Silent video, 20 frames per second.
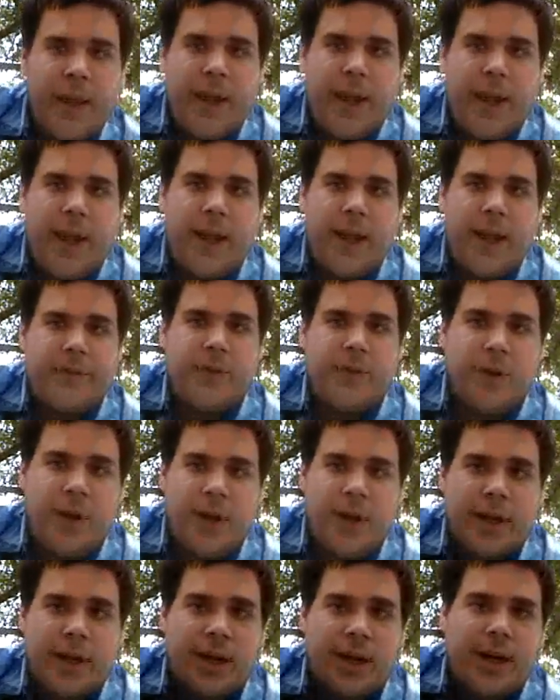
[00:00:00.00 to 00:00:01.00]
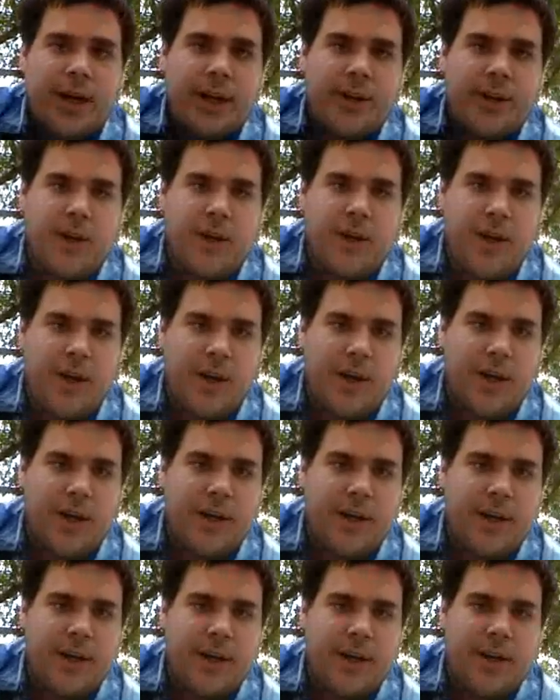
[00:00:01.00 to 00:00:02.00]
if you look underneath the
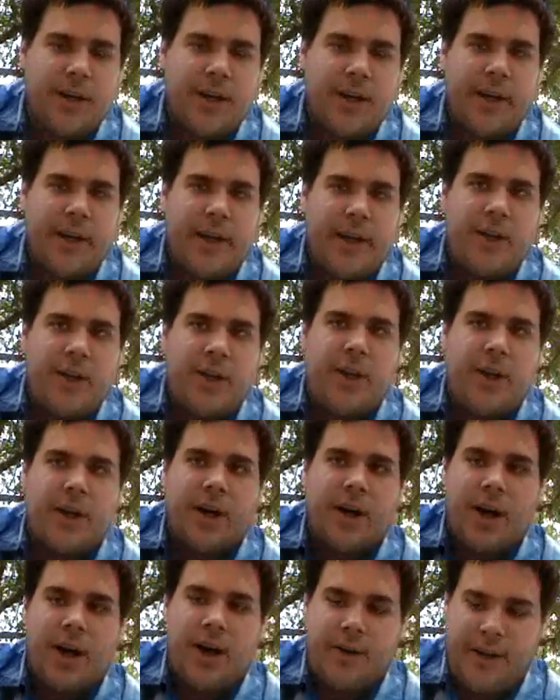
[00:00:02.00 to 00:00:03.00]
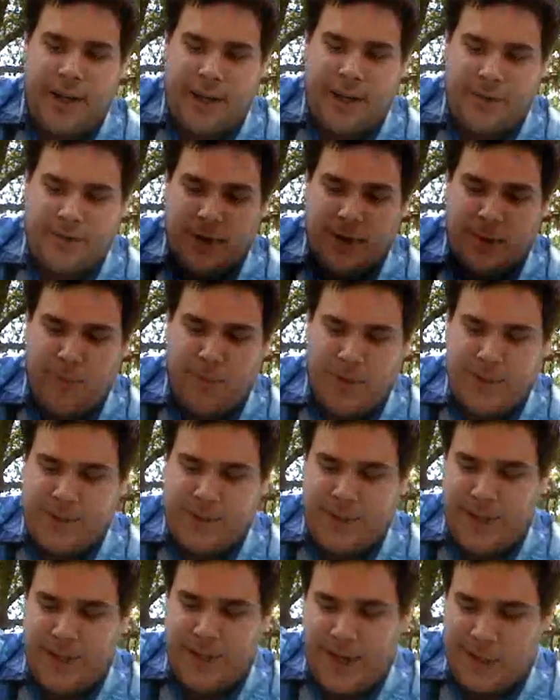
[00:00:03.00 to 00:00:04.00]
hood, like if someone
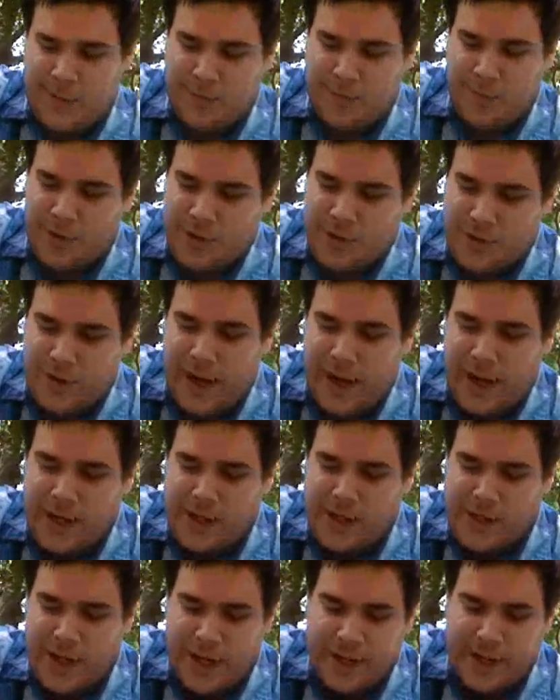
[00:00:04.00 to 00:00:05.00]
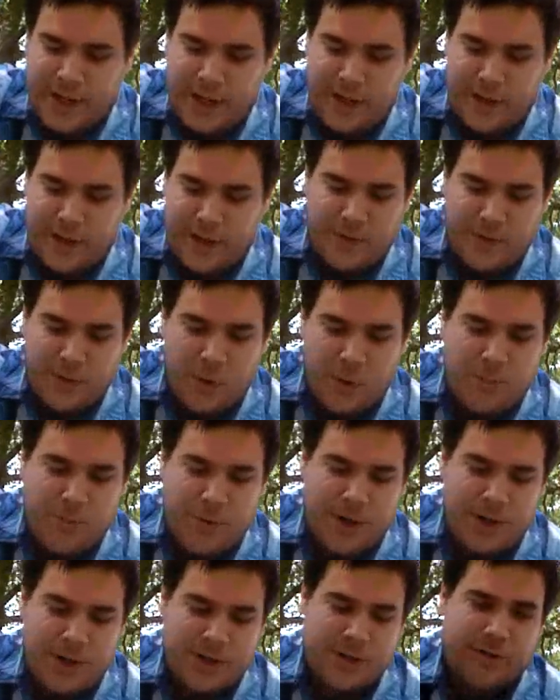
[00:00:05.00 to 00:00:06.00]
says, well, try checking the fuel
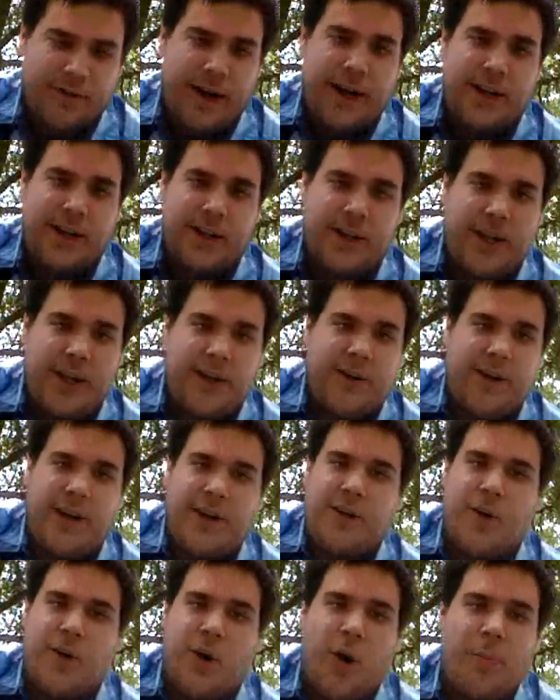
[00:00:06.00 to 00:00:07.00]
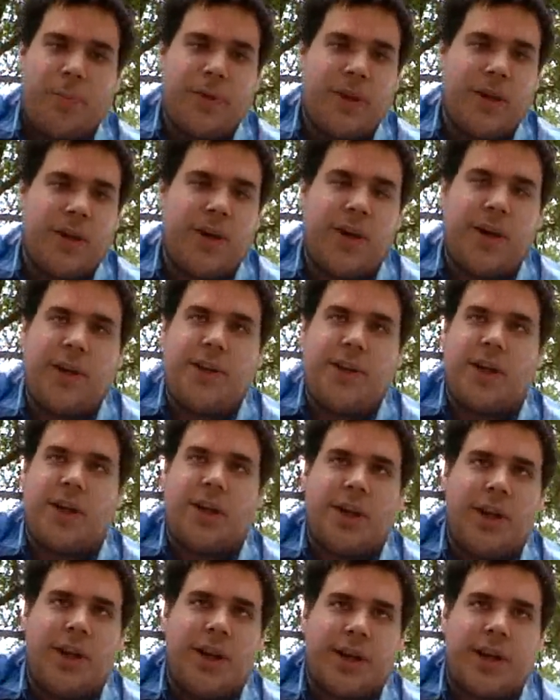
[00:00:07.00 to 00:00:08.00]
pressure regulator, and you open the hood and you
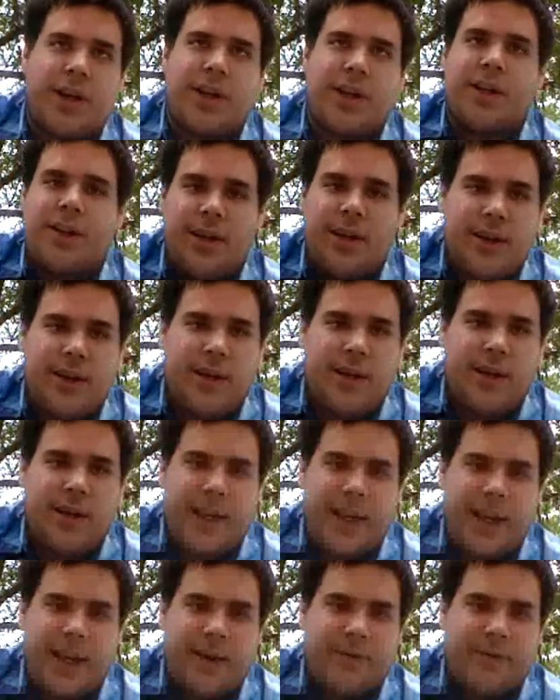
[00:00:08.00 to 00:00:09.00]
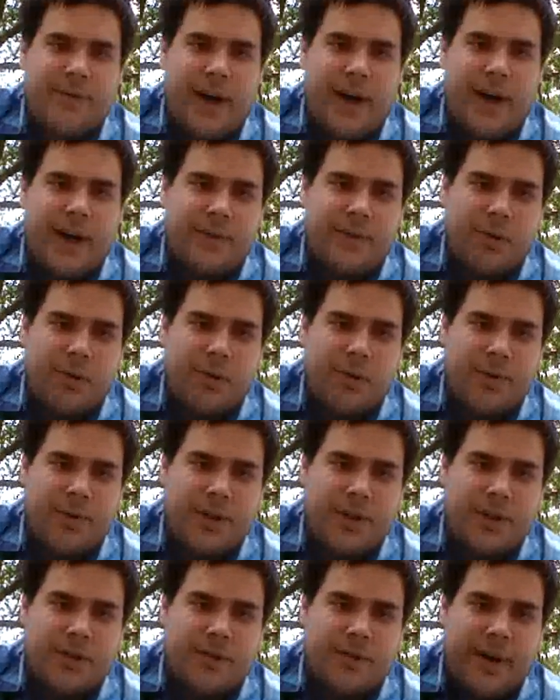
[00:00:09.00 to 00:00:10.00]
look and you look and you can't find the fuel
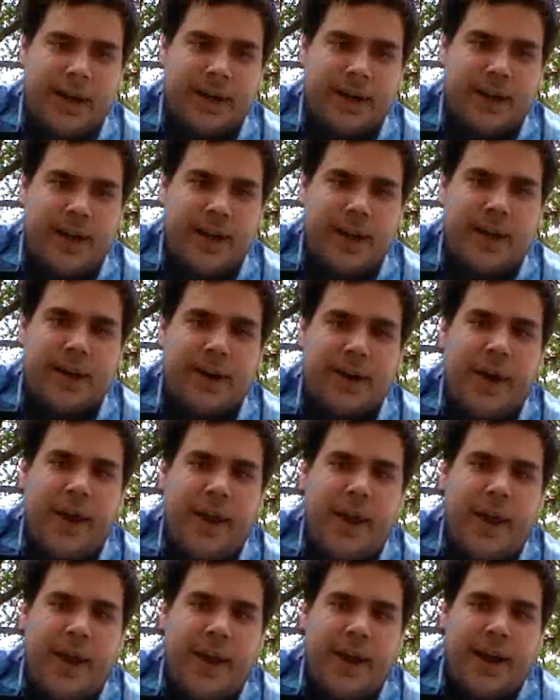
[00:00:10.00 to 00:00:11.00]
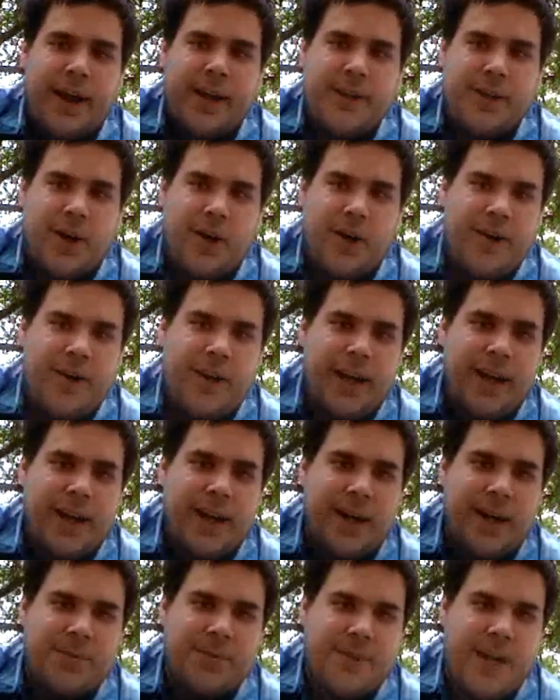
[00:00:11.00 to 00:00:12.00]
pressure regulator, don't get
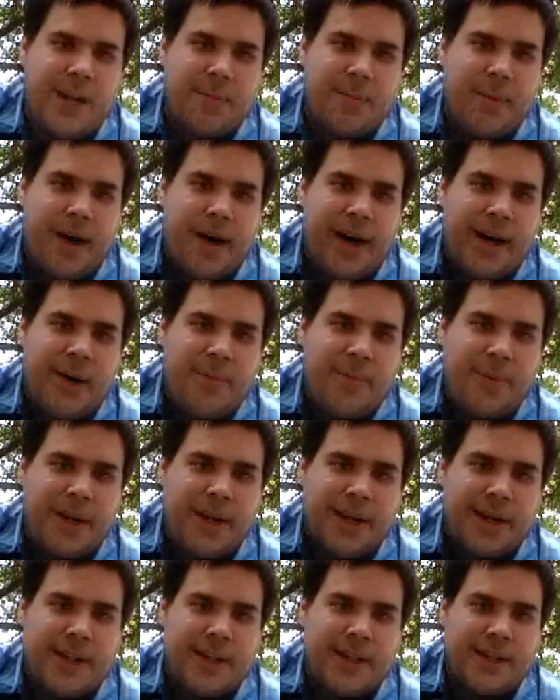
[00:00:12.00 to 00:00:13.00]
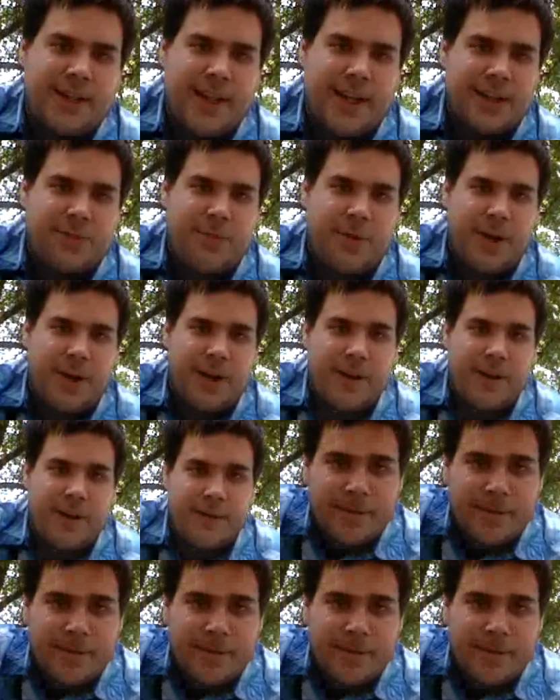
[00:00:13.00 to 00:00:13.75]
upset about it, because guess what?